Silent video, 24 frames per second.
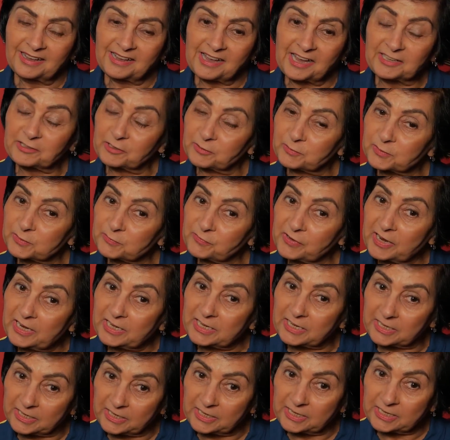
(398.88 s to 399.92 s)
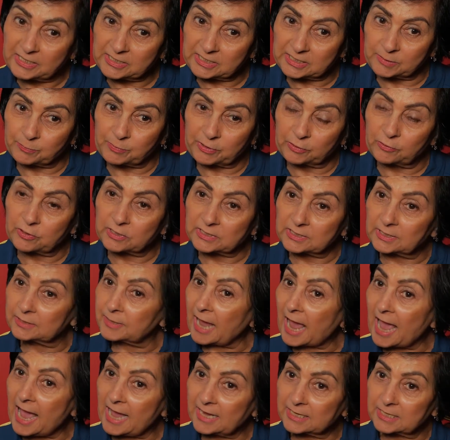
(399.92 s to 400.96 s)
And it was fairly easy because
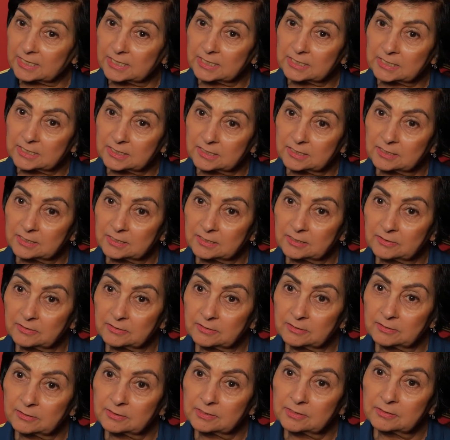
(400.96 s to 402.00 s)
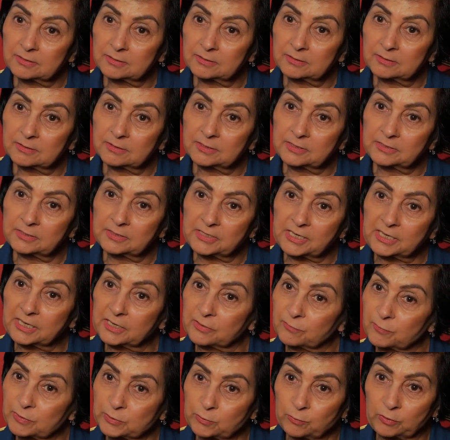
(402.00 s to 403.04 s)
adult
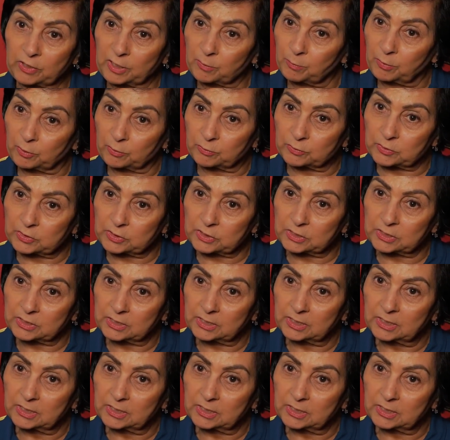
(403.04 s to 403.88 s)
ticket was only bought.